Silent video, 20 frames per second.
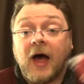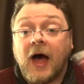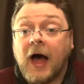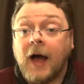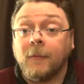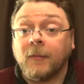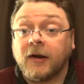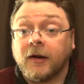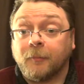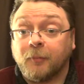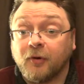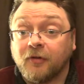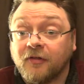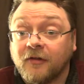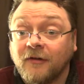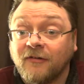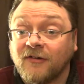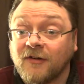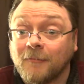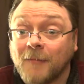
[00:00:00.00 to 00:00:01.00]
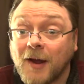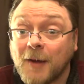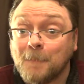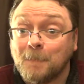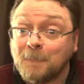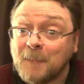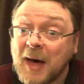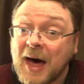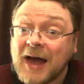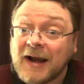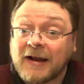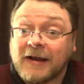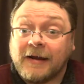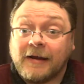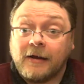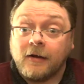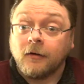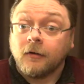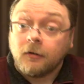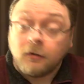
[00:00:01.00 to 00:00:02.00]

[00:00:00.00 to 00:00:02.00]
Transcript: I'm gonna put this in my body!